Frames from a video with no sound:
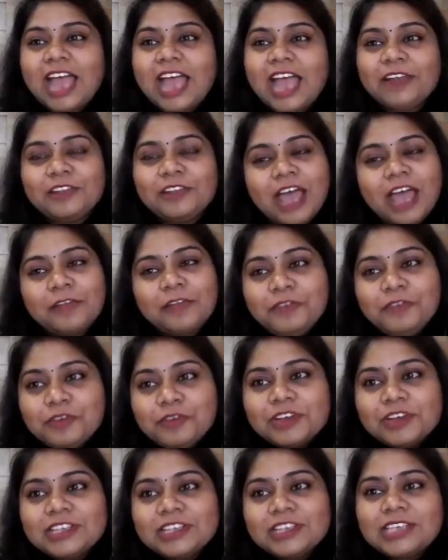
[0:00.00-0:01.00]
and our
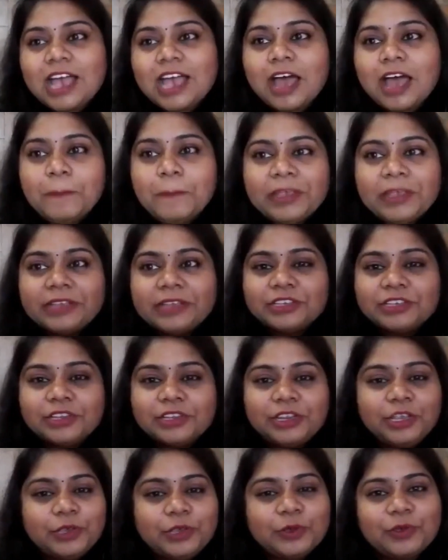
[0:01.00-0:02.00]
viewers are
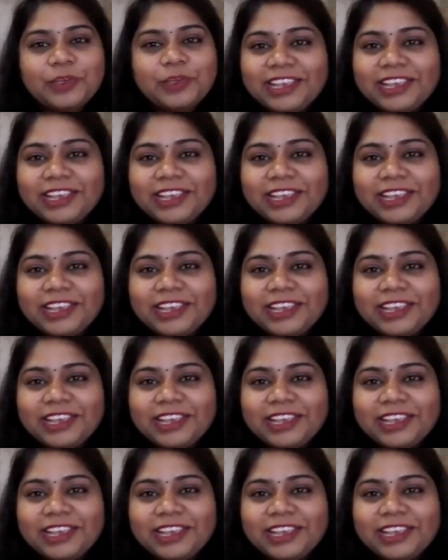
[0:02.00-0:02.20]
majorly,